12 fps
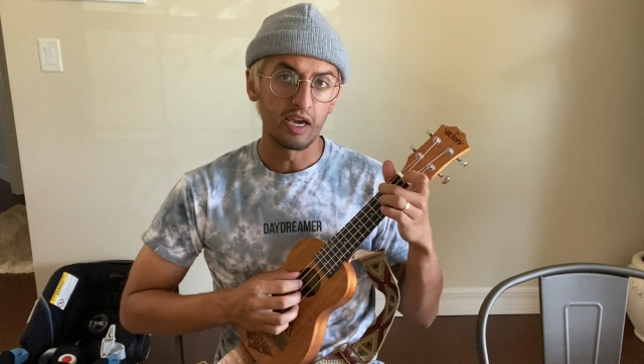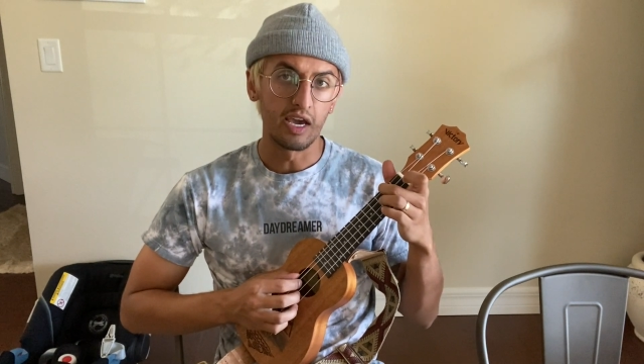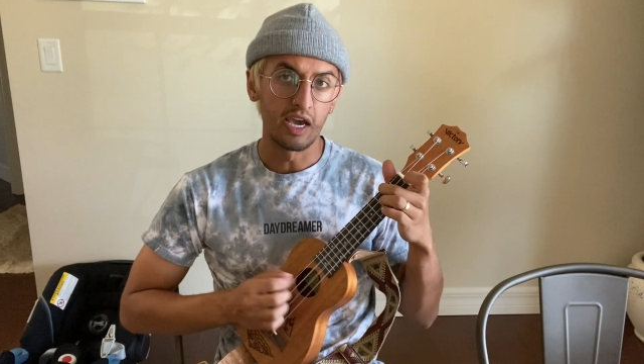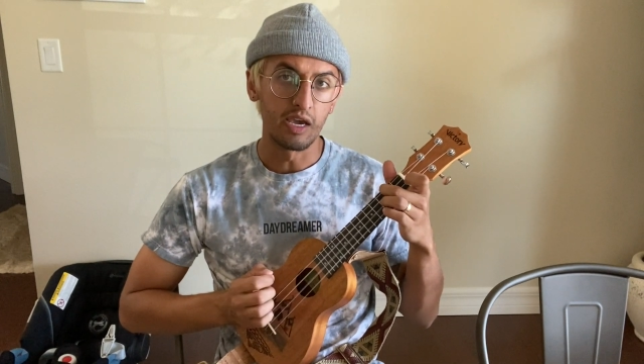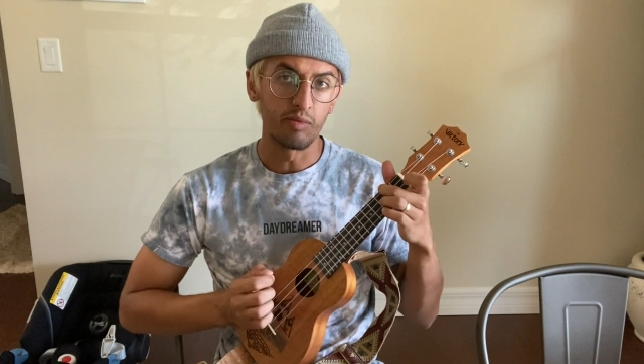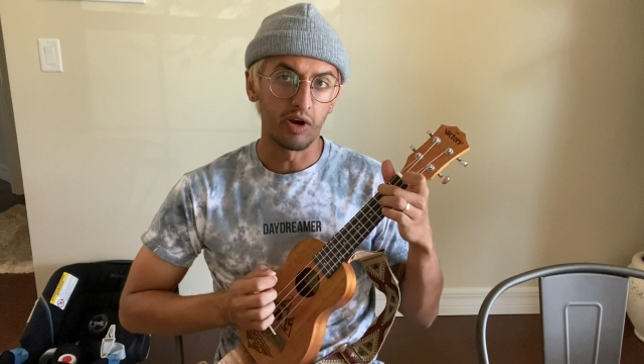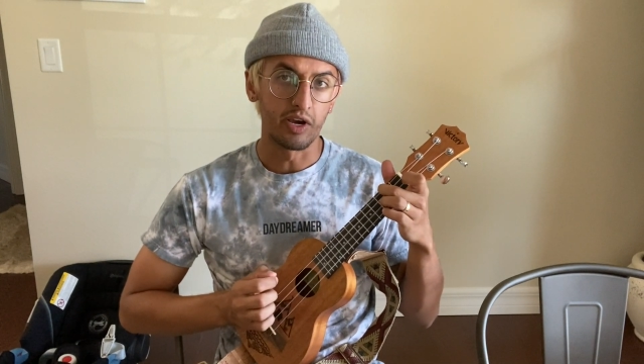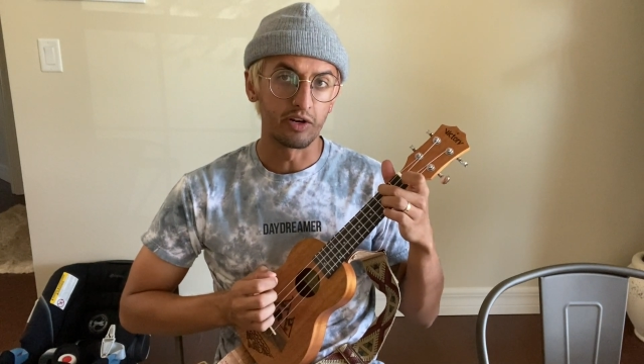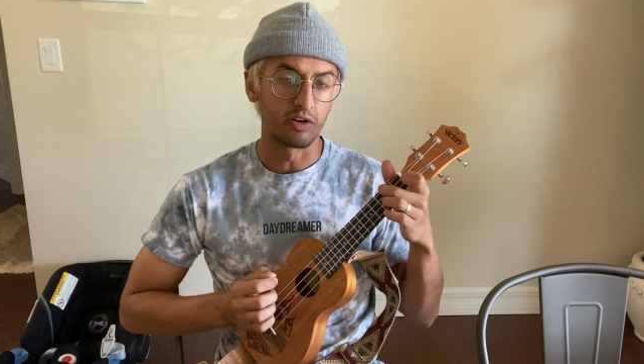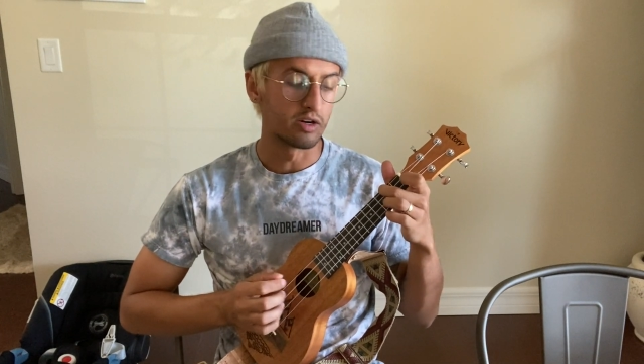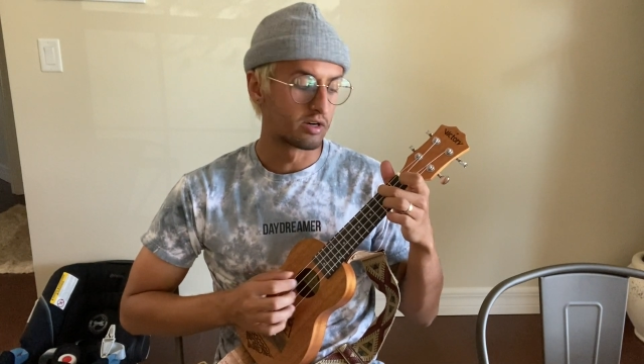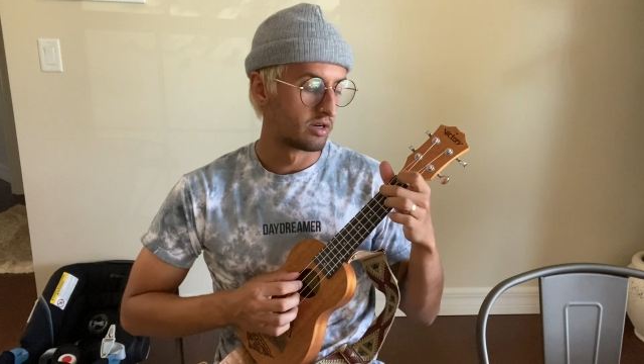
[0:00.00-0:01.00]
A
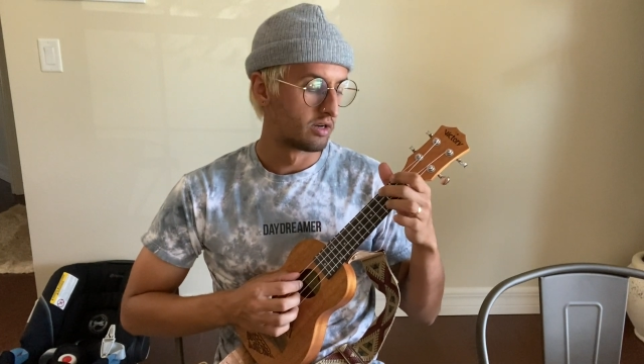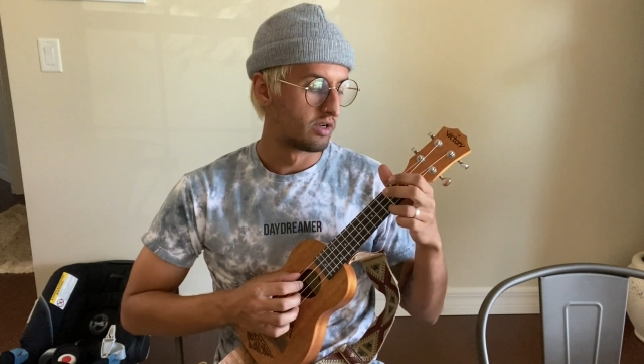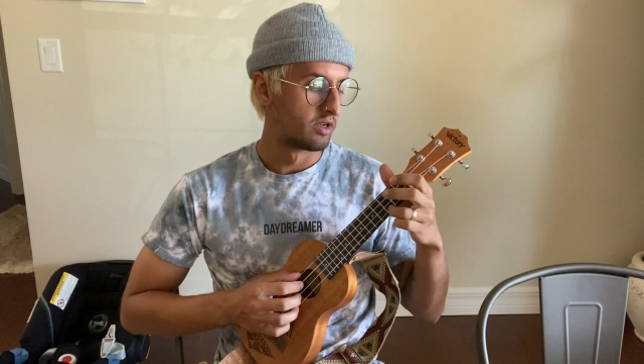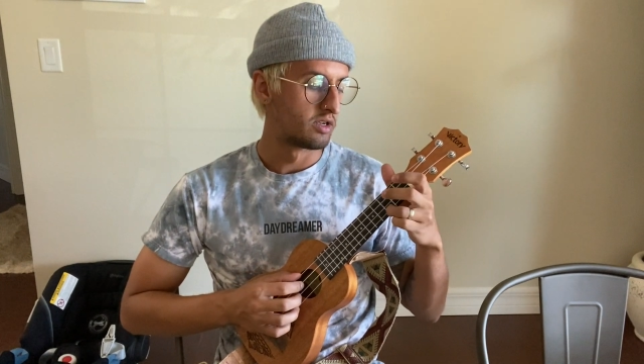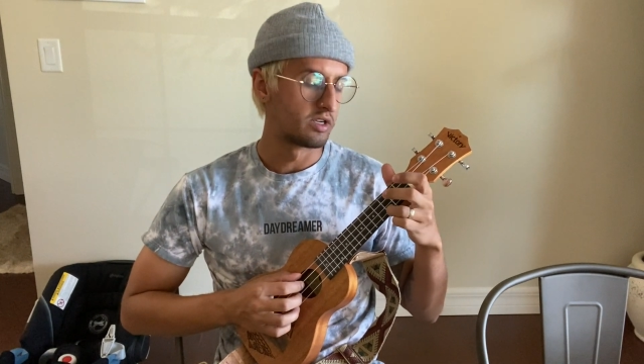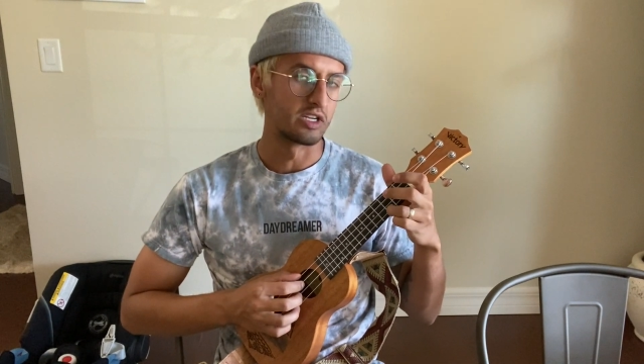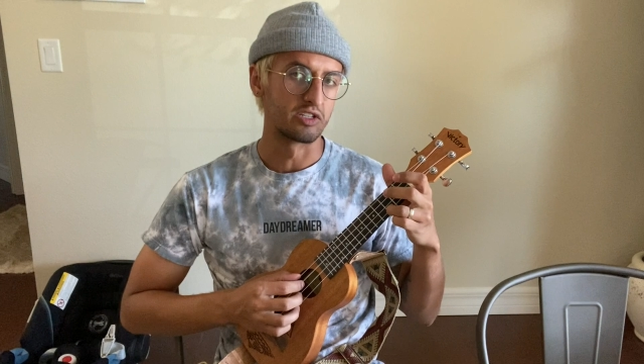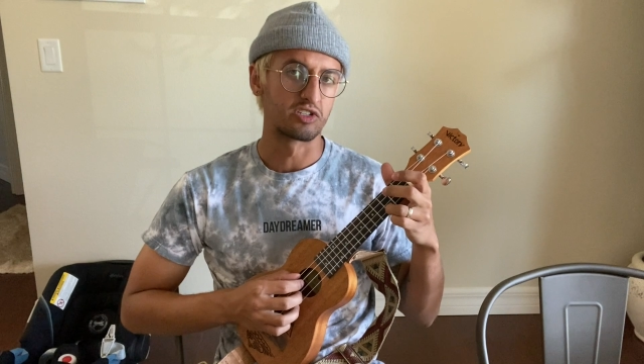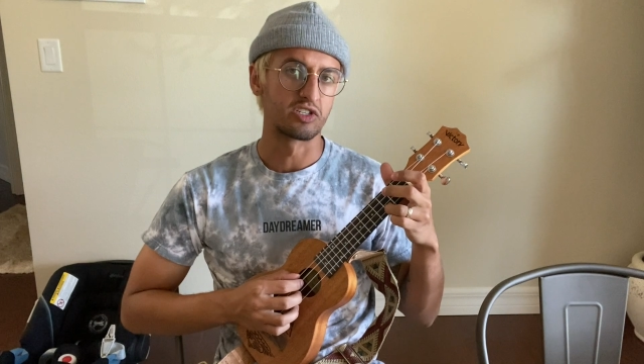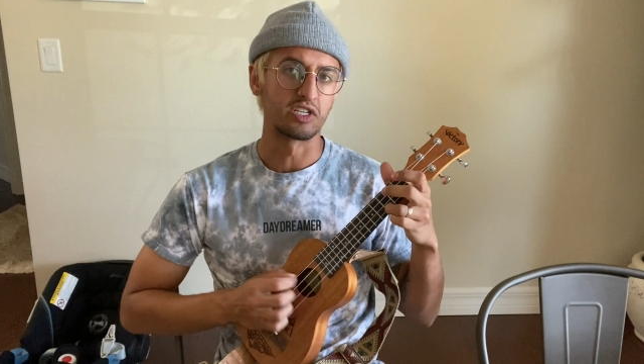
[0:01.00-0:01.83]
minor, and C.